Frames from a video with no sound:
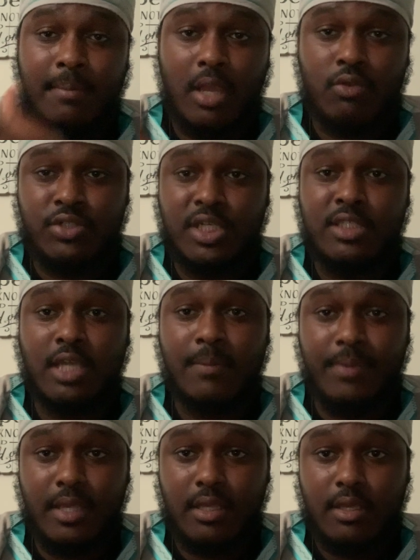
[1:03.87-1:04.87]
microchip. IP. Right?
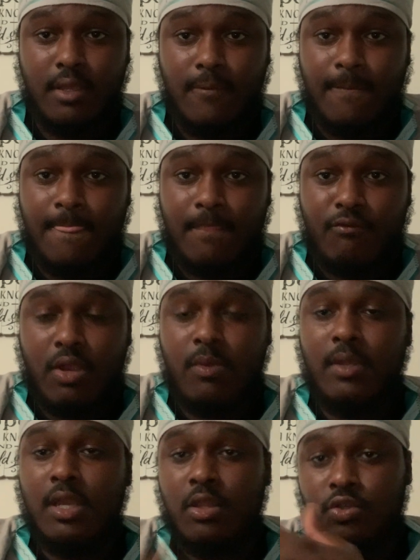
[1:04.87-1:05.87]
We're
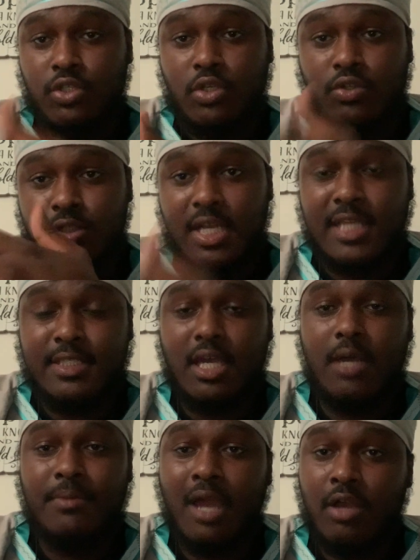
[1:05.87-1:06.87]
getting closer and closer to that
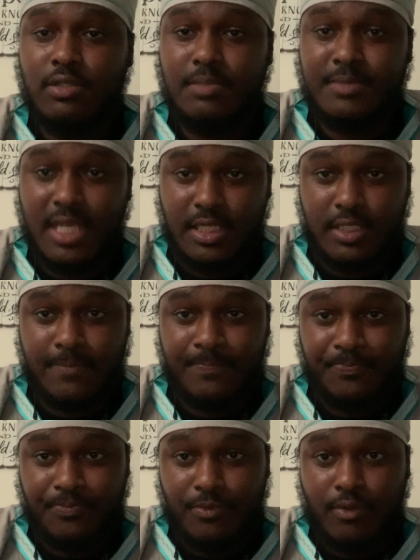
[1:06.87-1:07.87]
time, the hour of temptation.
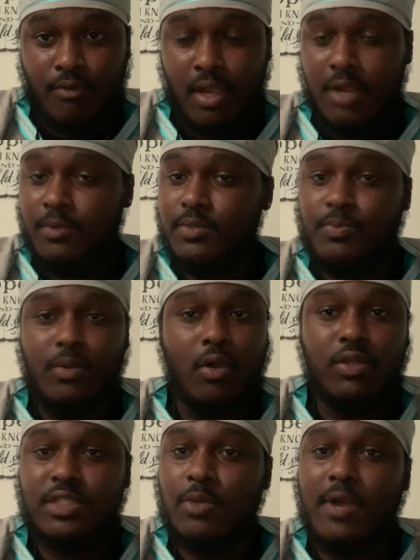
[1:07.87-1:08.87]
Right? We, we
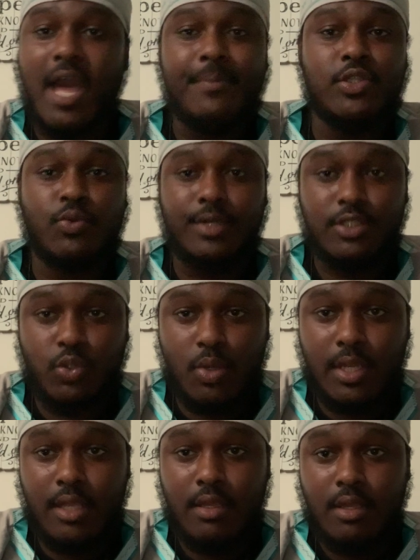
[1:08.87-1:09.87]
all seen what happened
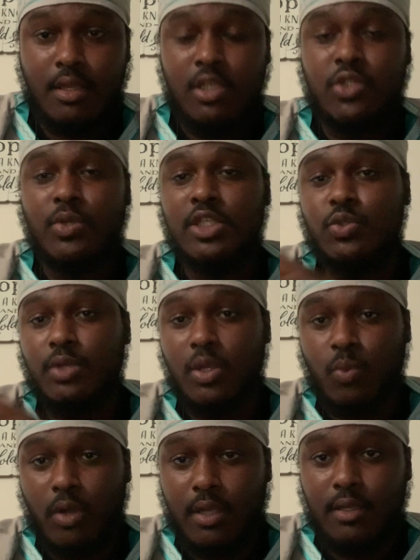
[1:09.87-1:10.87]
2020,
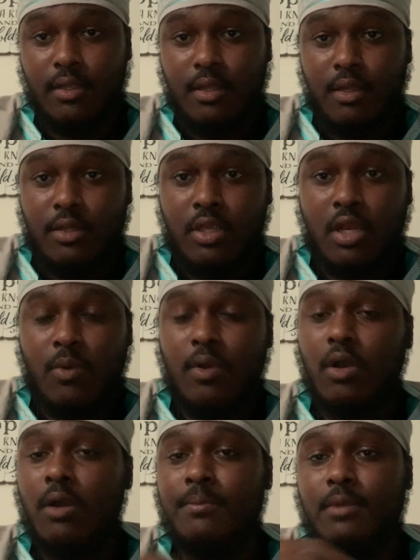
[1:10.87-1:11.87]
2021, you know,
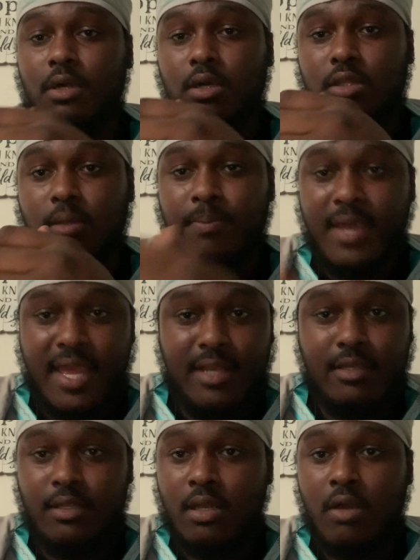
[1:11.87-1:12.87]
um, the, the
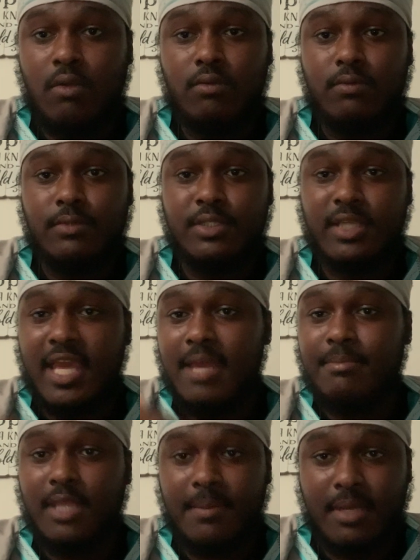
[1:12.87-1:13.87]
pen, you know, the
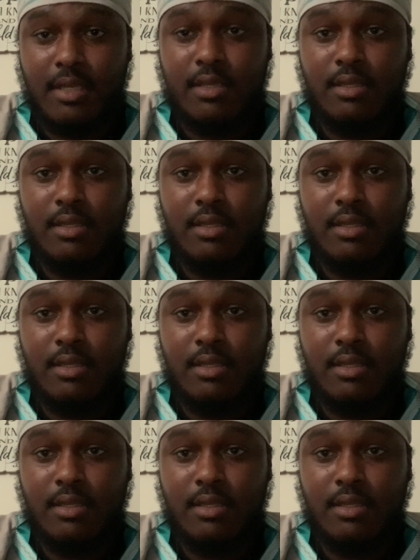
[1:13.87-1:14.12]
demic, you